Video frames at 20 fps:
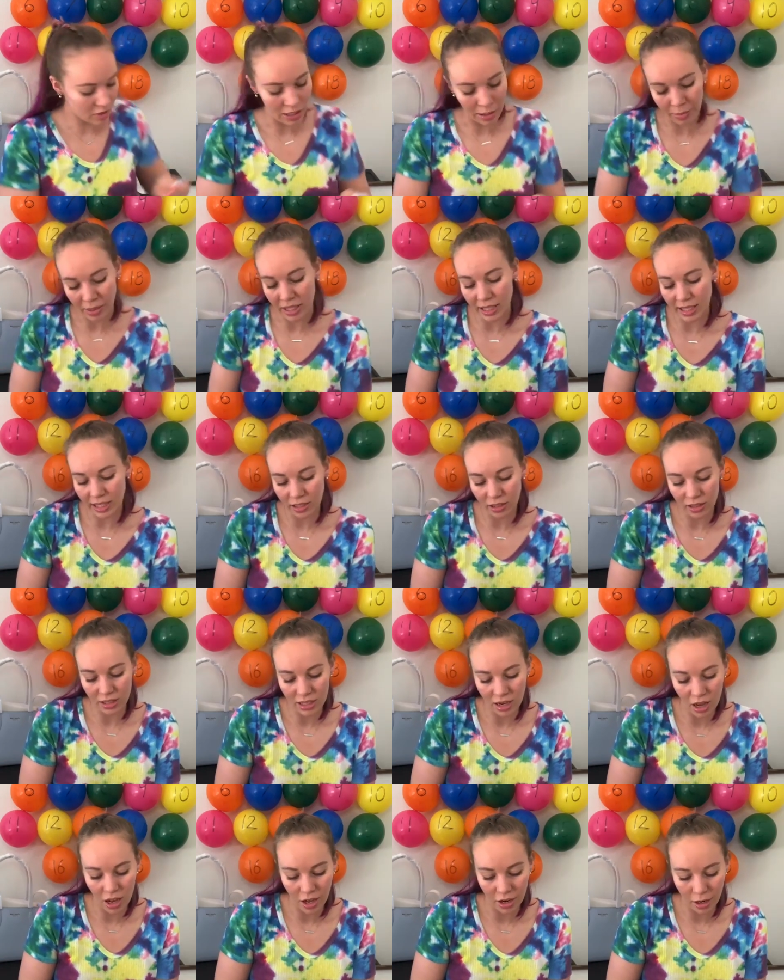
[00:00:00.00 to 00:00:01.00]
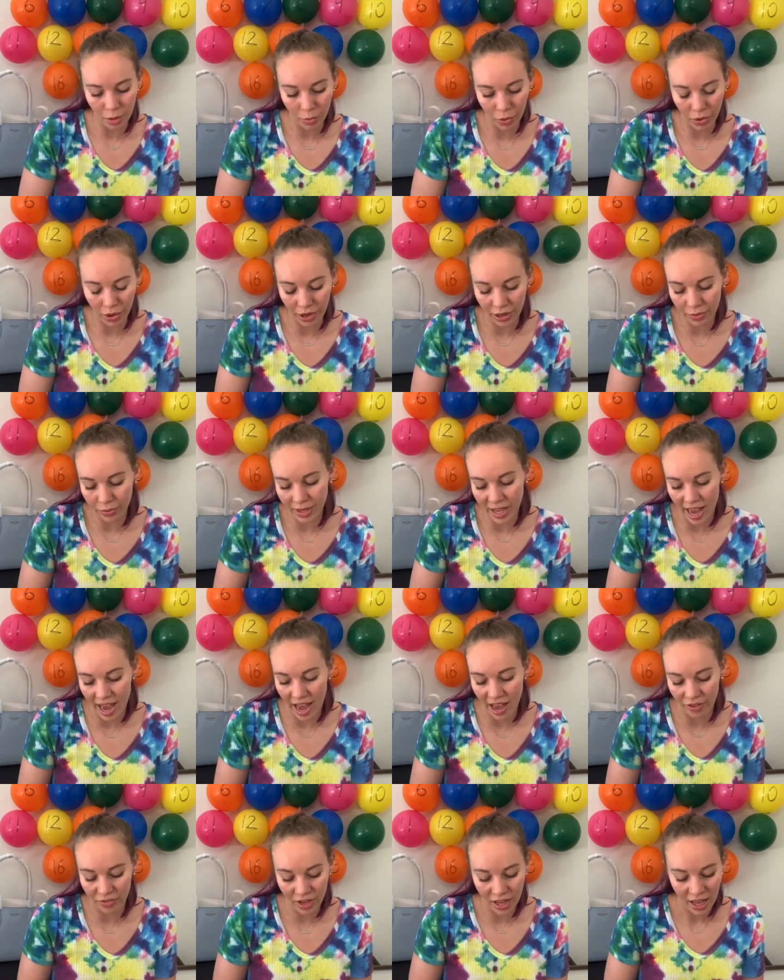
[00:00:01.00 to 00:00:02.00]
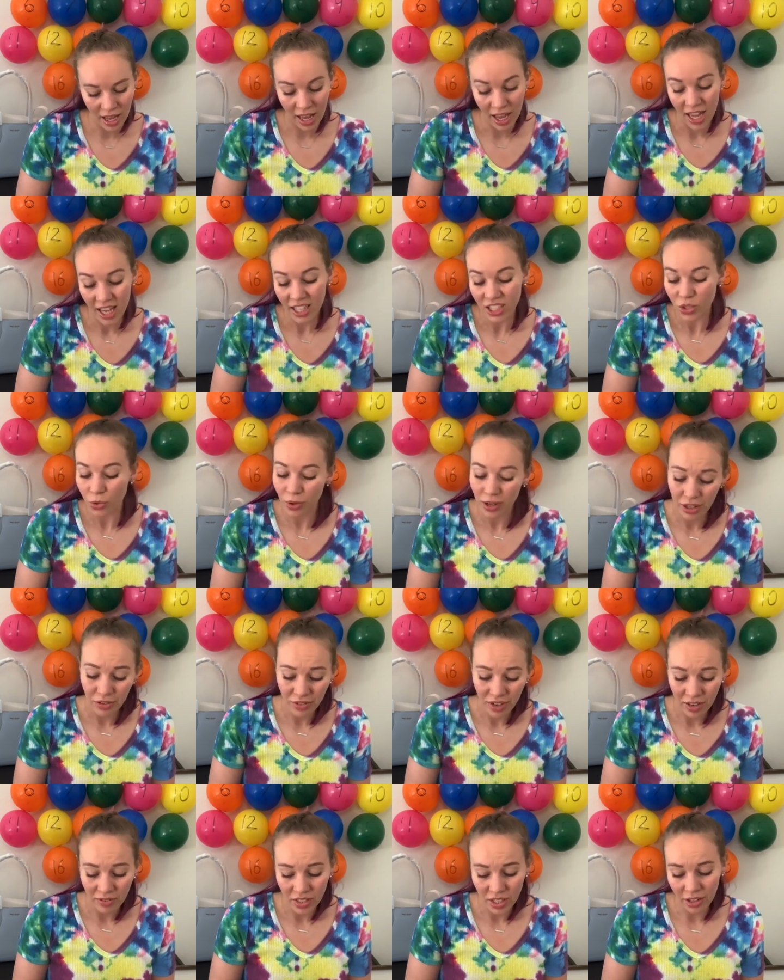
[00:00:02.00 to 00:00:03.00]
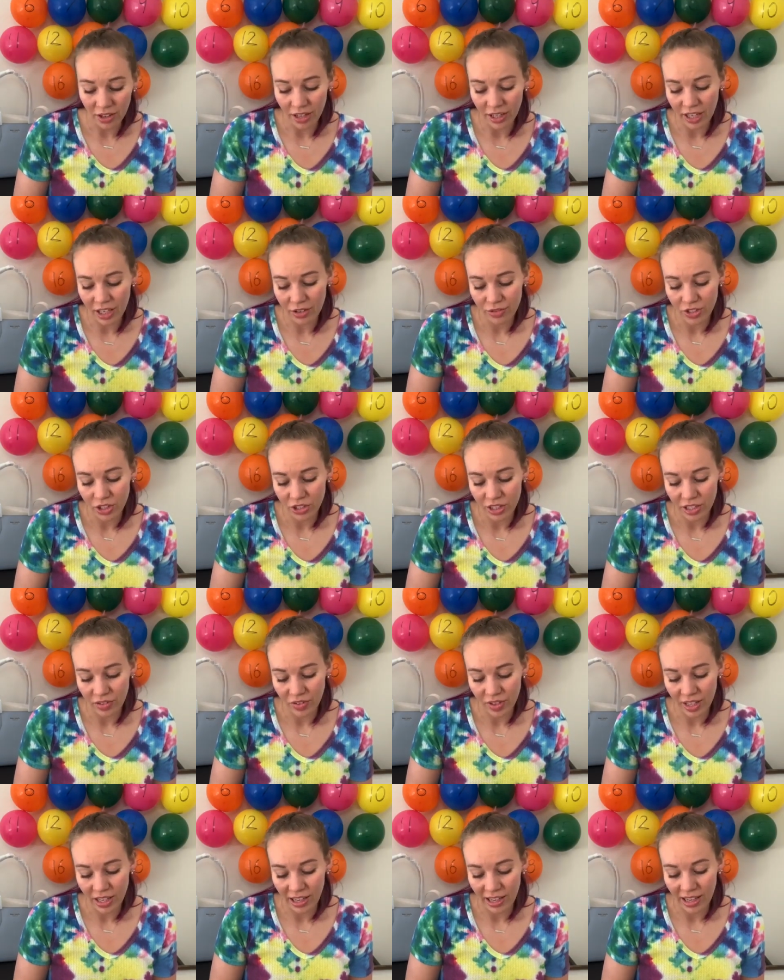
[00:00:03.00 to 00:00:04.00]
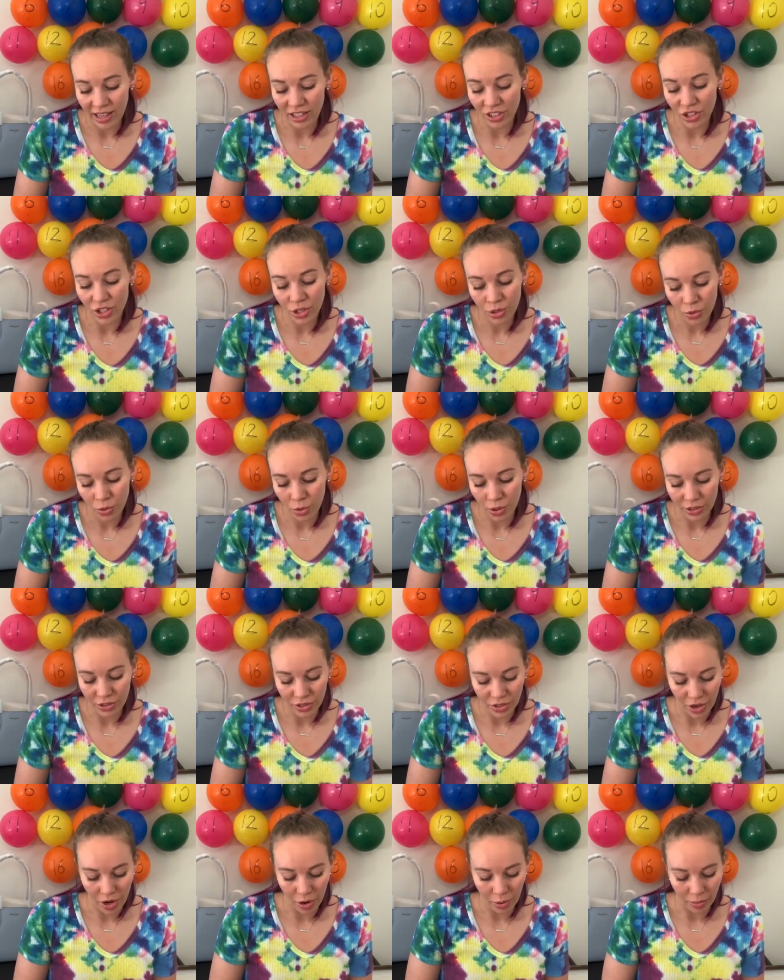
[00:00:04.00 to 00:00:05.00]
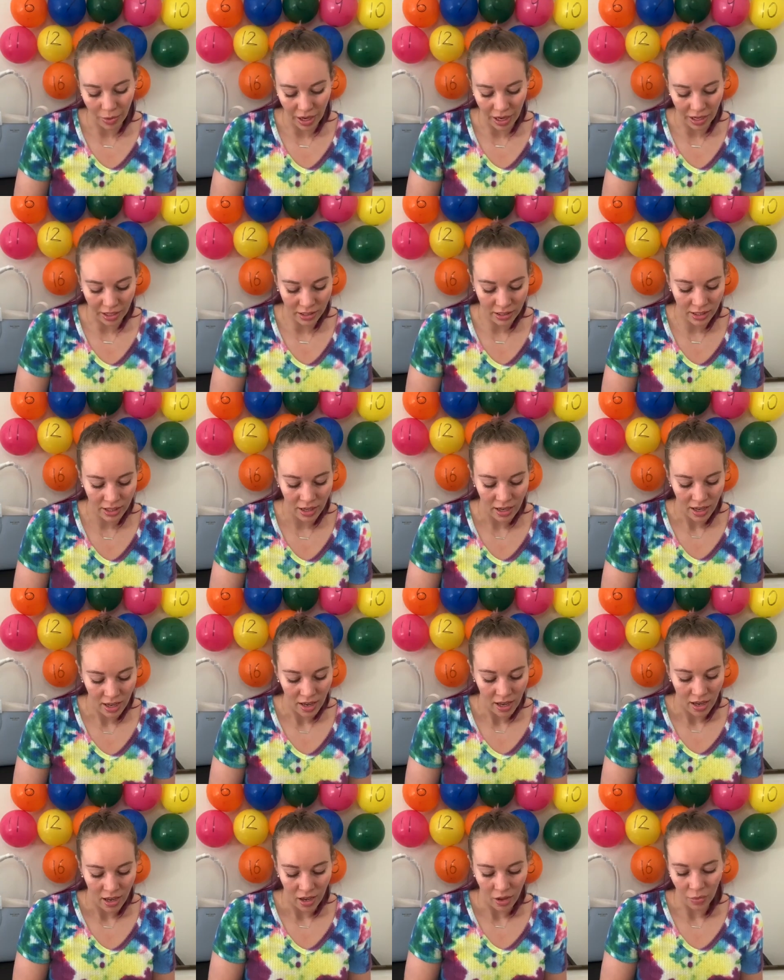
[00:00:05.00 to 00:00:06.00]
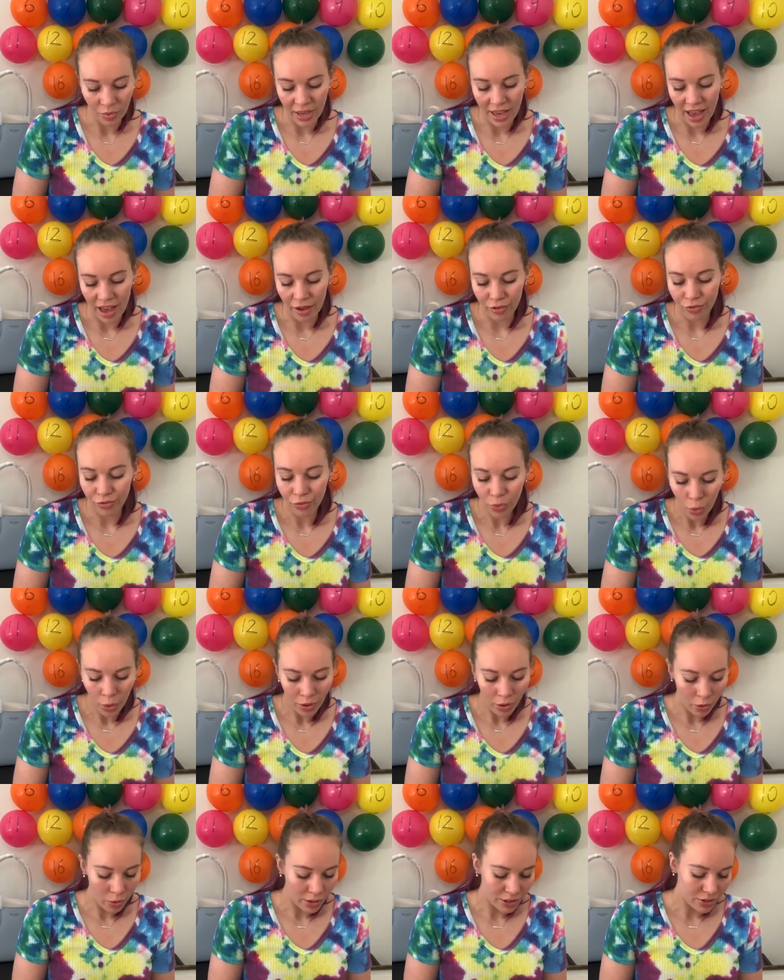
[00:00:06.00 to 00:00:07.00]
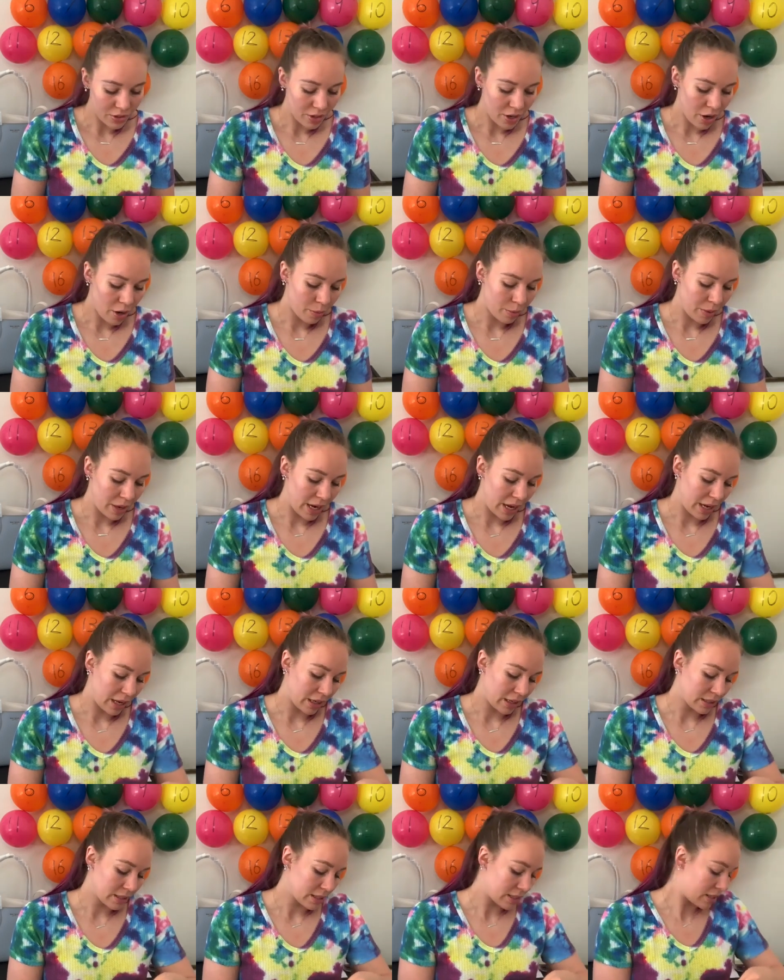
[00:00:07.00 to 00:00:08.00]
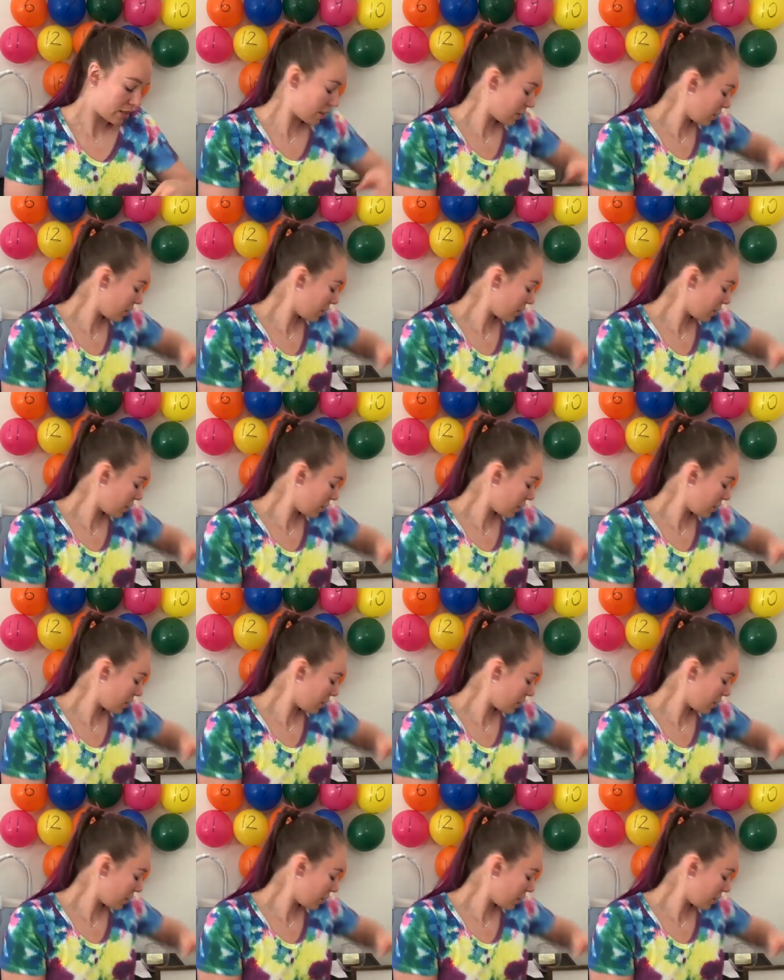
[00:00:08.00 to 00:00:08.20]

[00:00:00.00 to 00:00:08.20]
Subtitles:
some of the deals not on our board, we have $25 gift certificate and 2 oyster openings. We have 4 oyster openings.